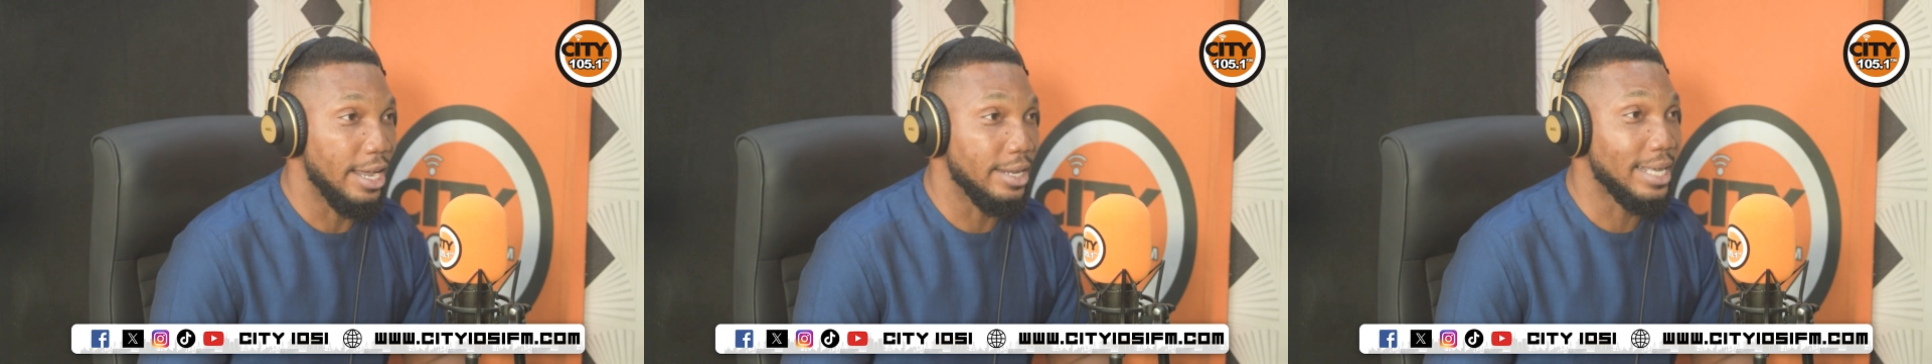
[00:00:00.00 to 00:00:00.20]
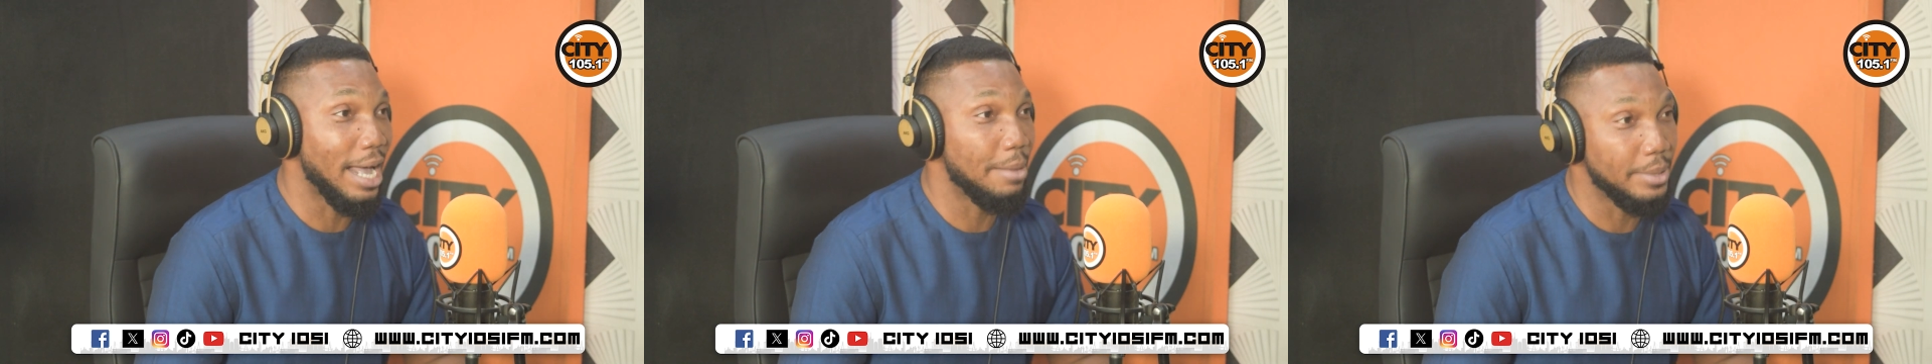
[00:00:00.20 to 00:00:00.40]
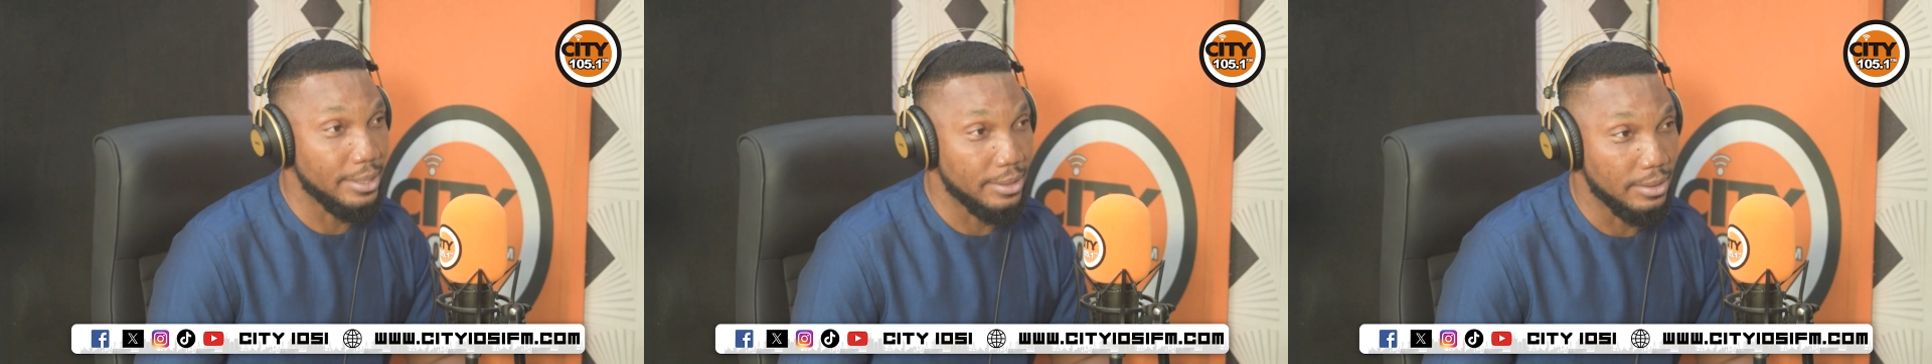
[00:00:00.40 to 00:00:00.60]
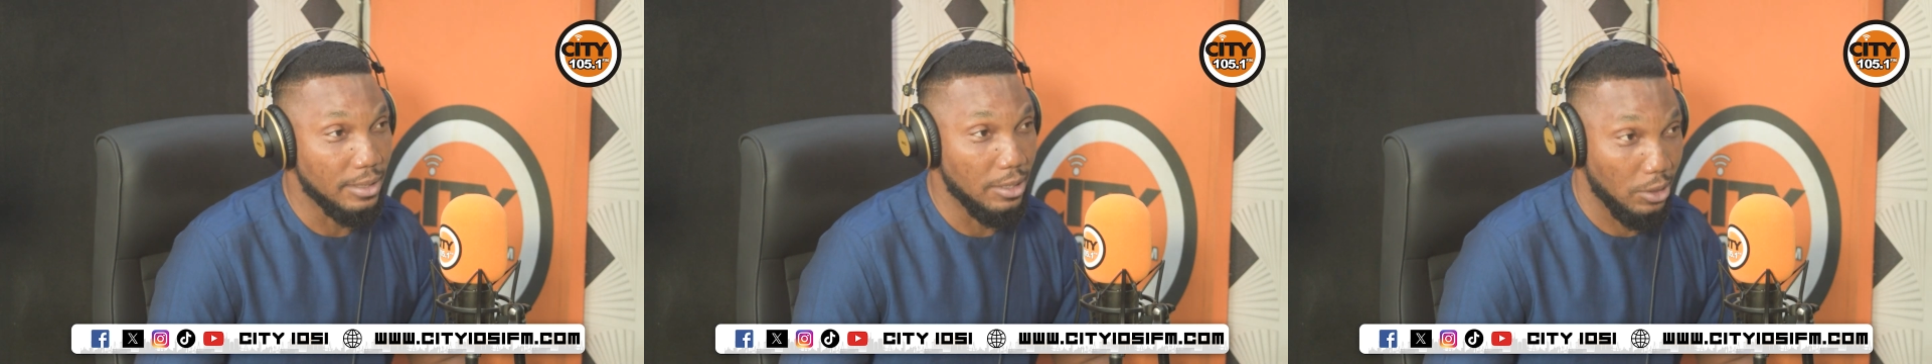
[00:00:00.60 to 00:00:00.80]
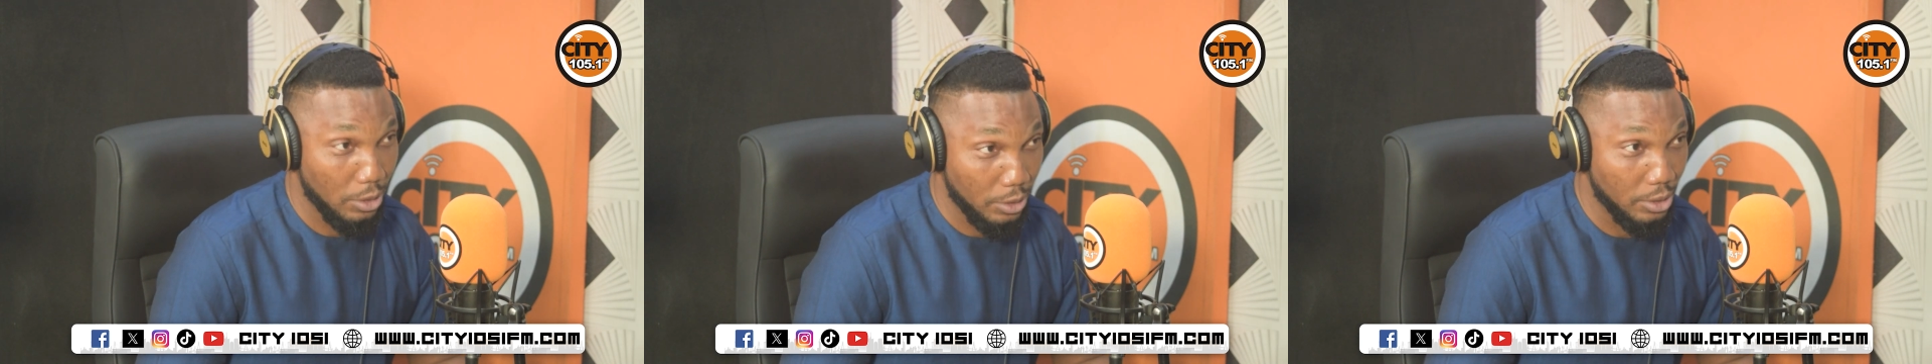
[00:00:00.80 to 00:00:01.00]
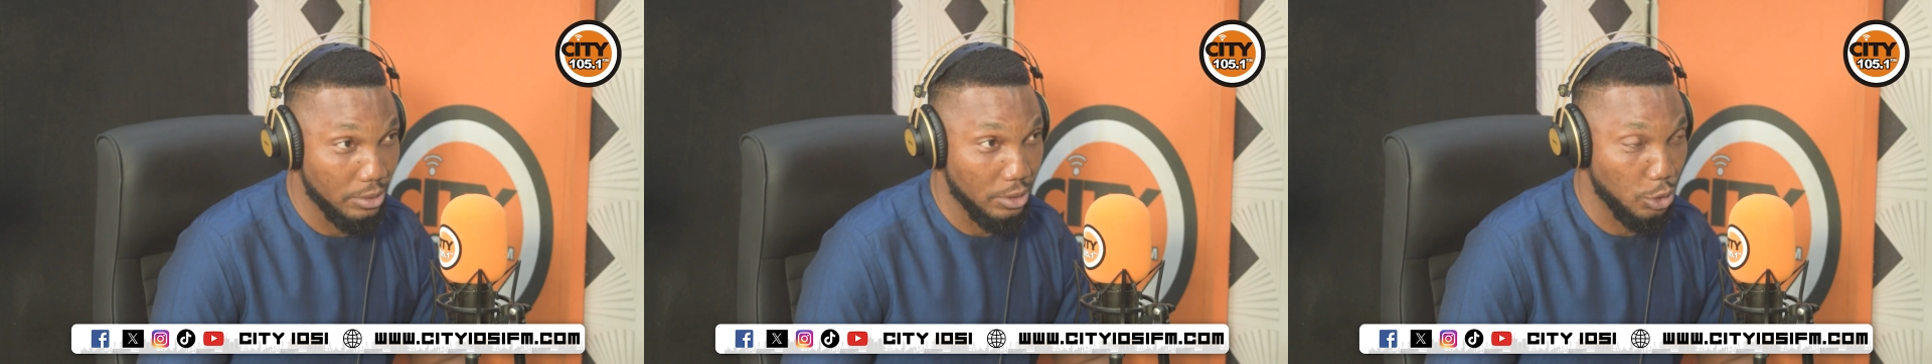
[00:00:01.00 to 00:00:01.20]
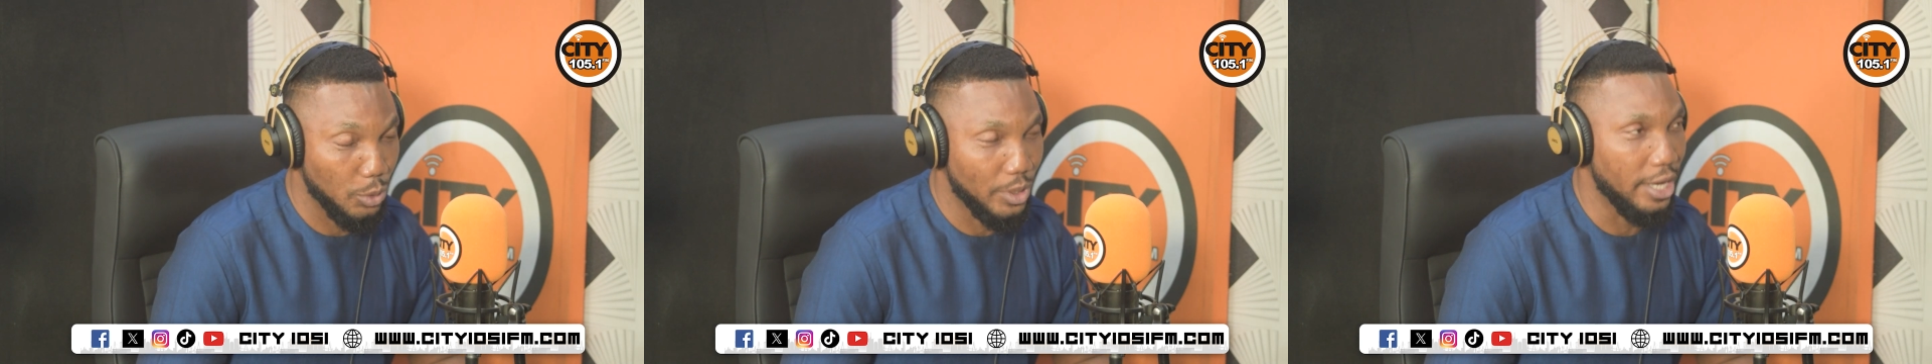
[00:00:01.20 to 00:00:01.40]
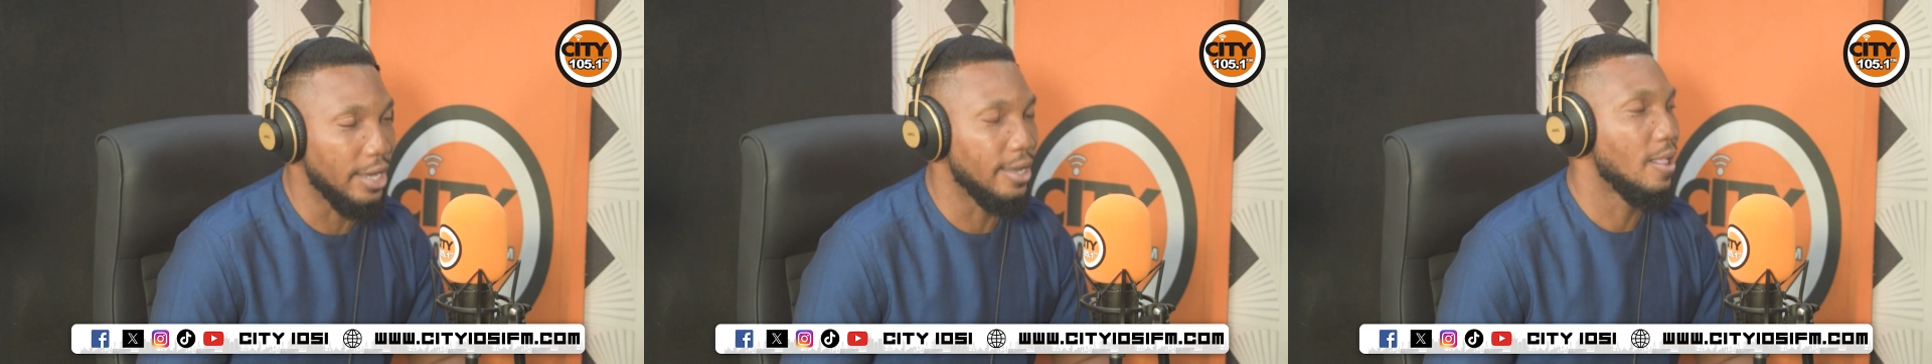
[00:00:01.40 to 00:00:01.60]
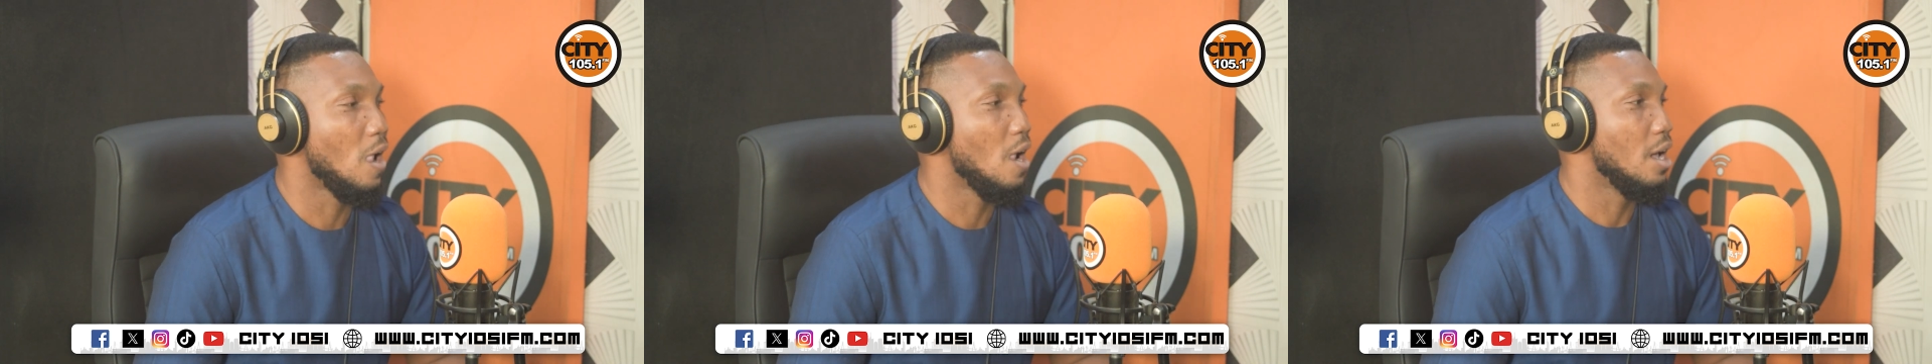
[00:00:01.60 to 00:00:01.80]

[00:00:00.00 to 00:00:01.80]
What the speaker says: In Camden, in London, UK.